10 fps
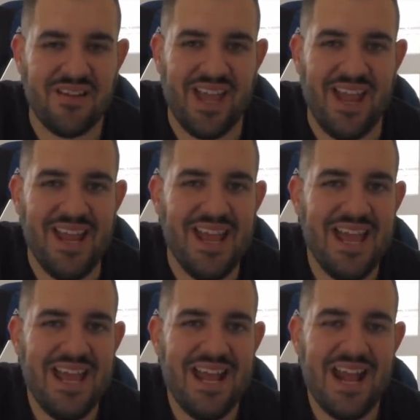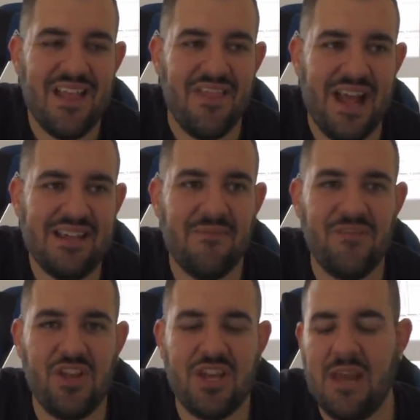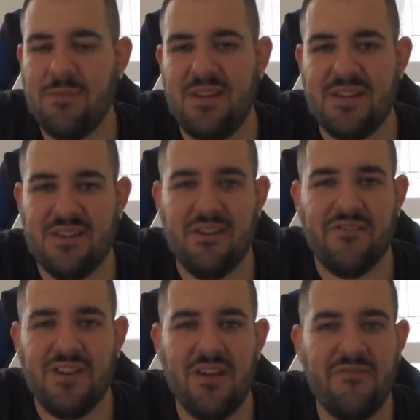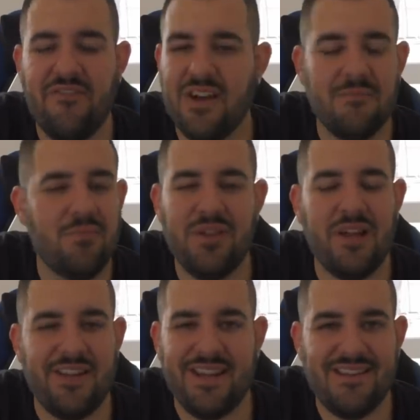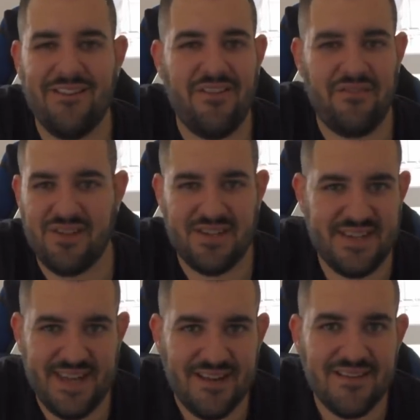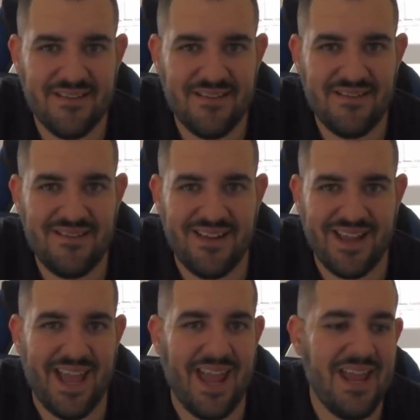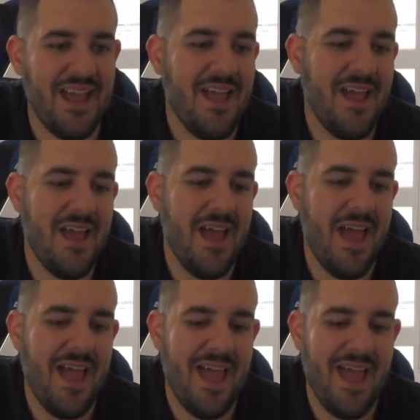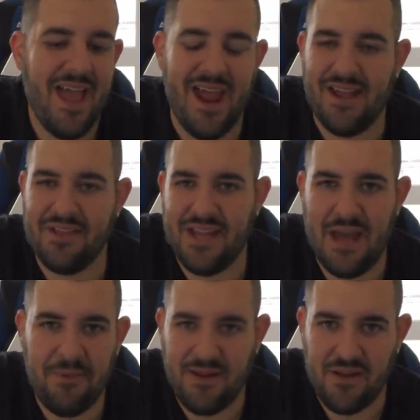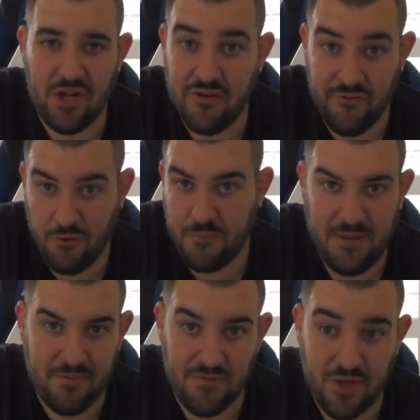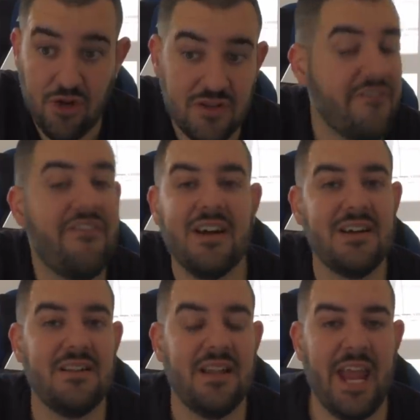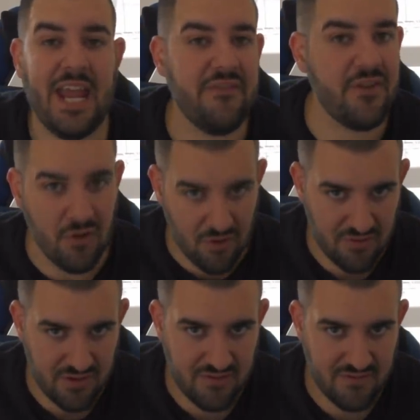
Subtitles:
Okay? That's something you keep to yourself. You don't fucking put that on the internet for everyone to see. Okay? And the Nappy, you of all people, you the fucking head of it all.